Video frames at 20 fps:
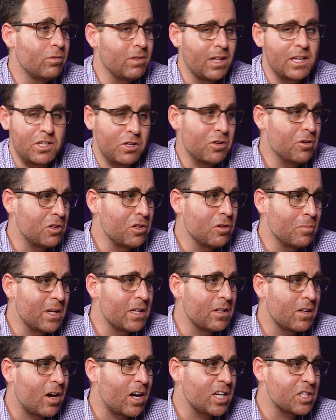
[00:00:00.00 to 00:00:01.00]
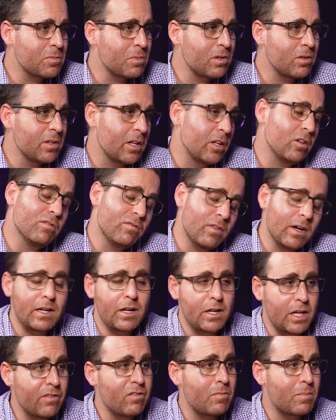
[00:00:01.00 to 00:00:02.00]
like you'll be in the hospital and then they'll find
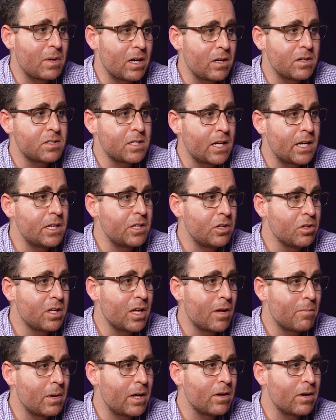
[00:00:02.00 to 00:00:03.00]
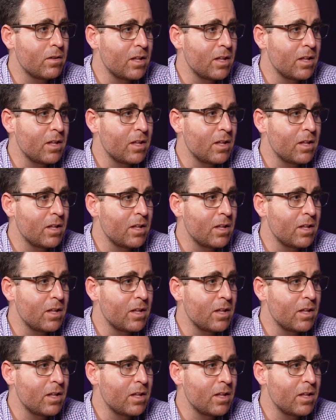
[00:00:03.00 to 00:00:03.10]
out you have a parasite and you'll get better.